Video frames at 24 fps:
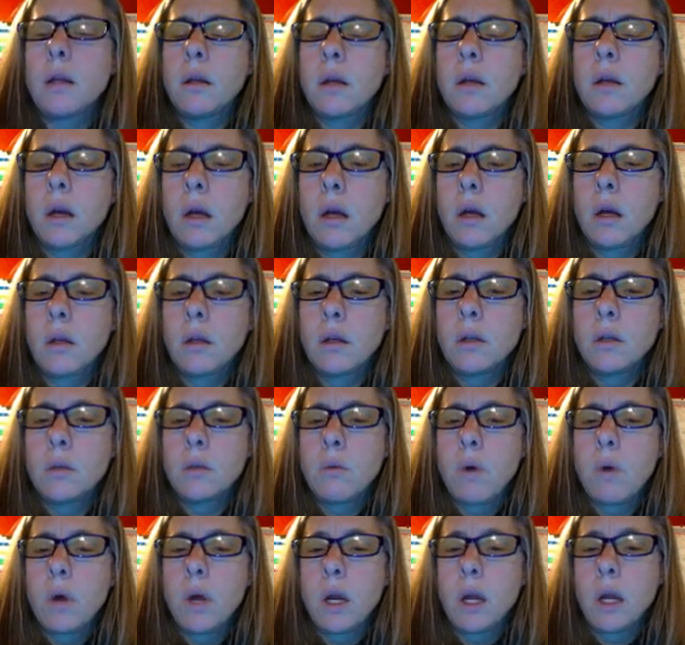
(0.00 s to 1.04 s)
the colonists
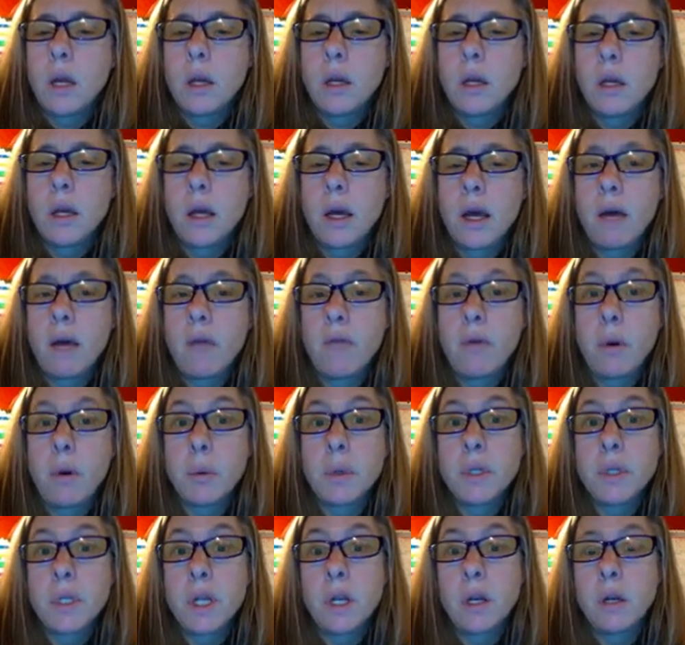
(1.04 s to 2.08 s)
wanted to have
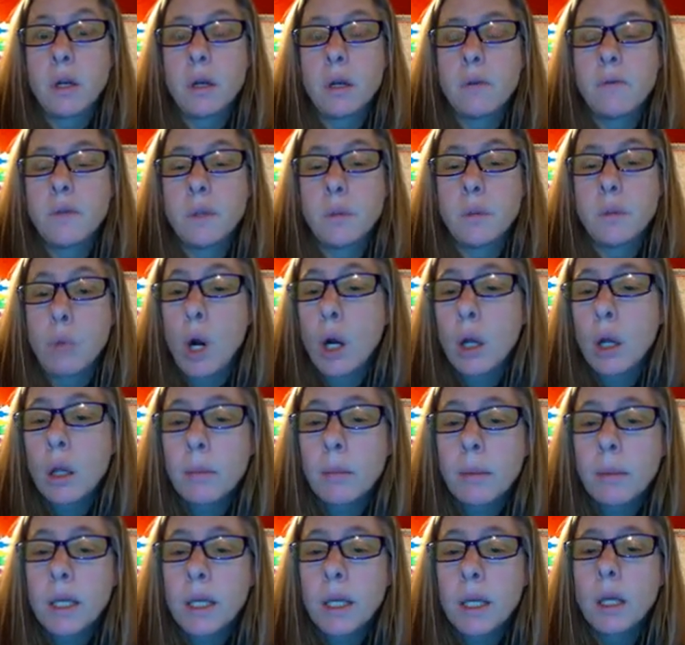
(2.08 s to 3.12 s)
representatives in
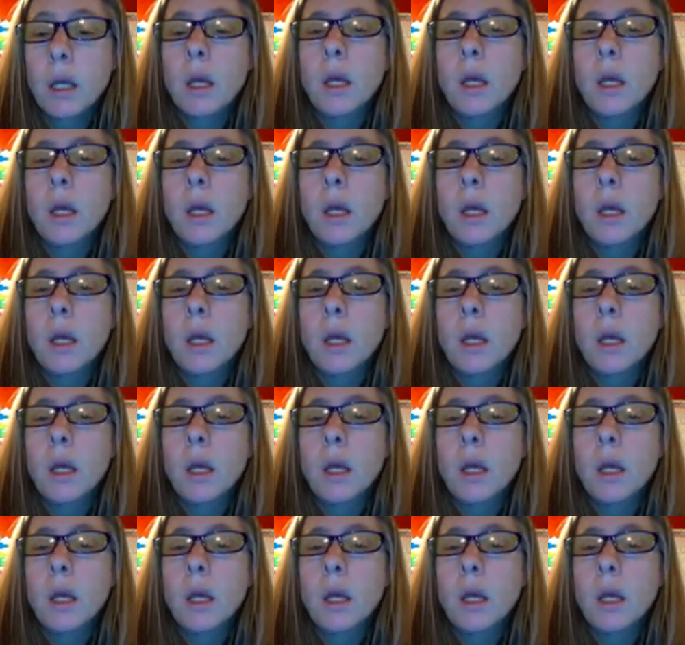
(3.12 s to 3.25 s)
Parliament,